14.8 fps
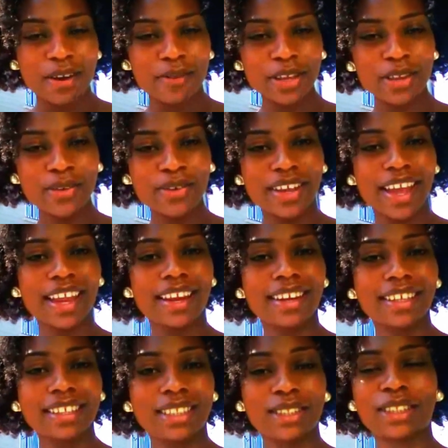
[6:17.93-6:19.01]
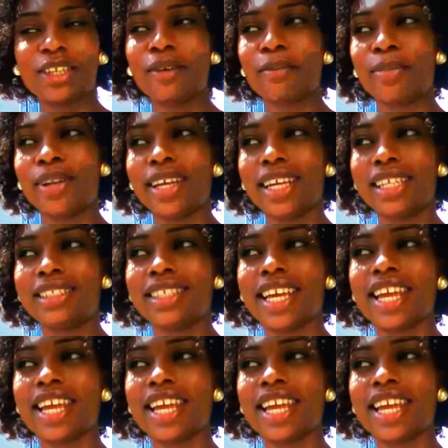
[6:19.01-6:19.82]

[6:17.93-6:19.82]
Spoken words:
When you get to a certain place